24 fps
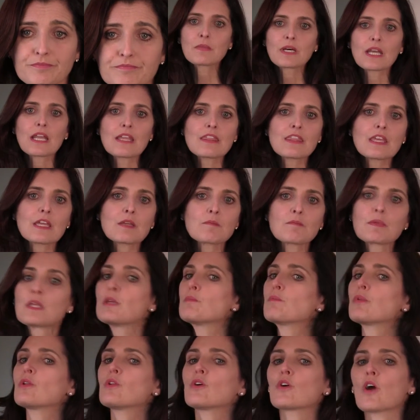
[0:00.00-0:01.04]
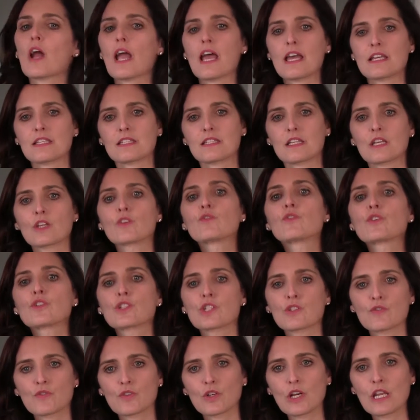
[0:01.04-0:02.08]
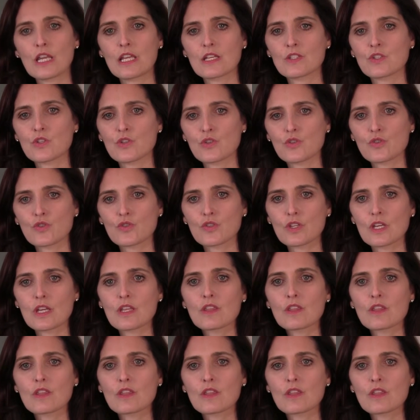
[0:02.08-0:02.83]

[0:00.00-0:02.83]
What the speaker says: But I think people are asking for different answers,